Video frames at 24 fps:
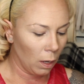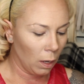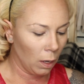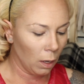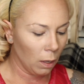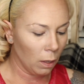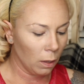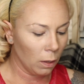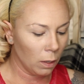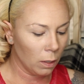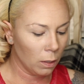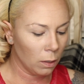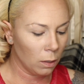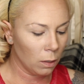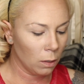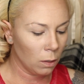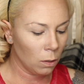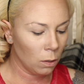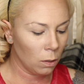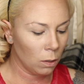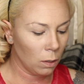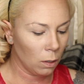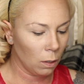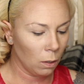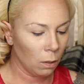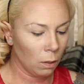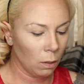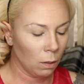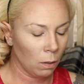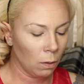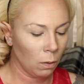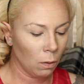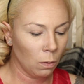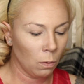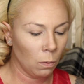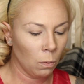and this is
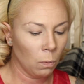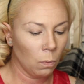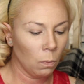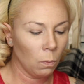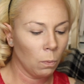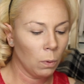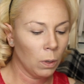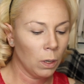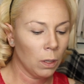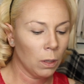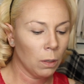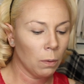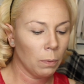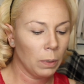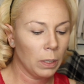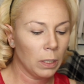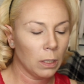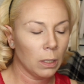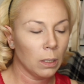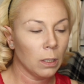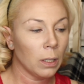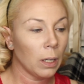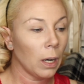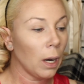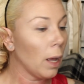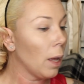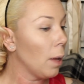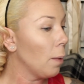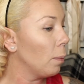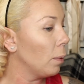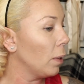one of the reasons that I